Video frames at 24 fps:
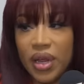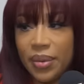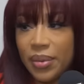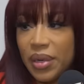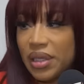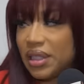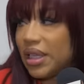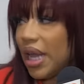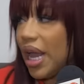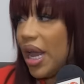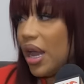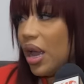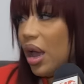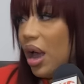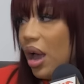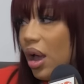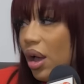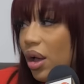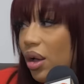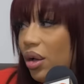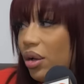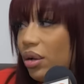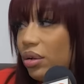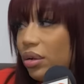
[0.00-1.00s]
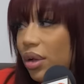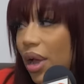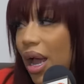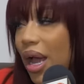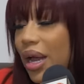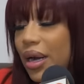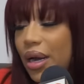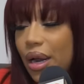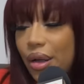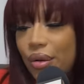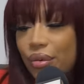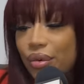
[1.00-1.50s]
for him to say, oh,
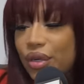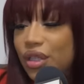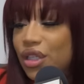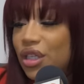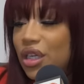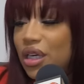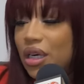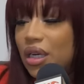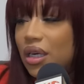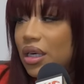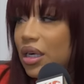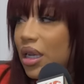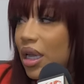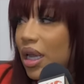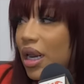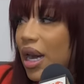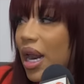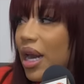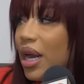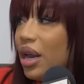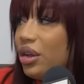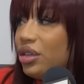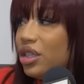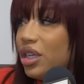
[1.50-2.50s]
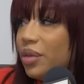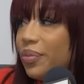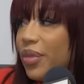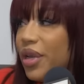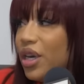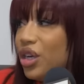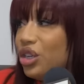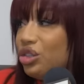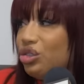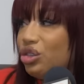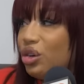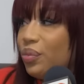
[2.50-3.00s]
I know what she done did. I know she
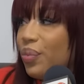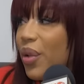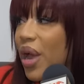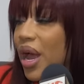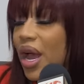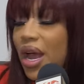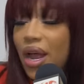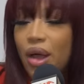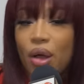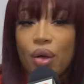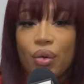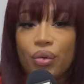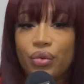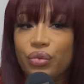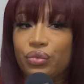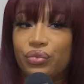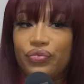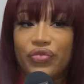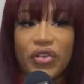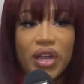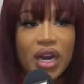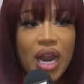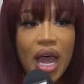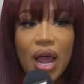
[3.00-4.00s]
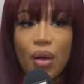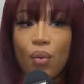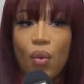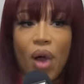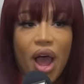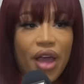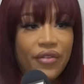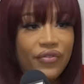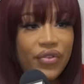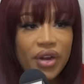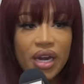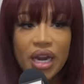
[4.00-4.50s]
been a stripper. I don't feel like
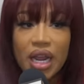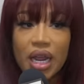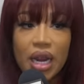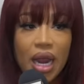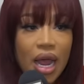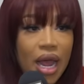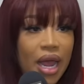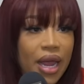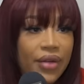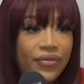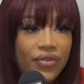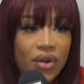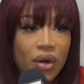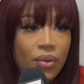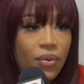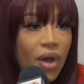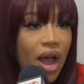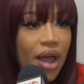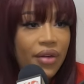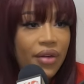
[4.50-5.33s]
wifing it. I ain't finna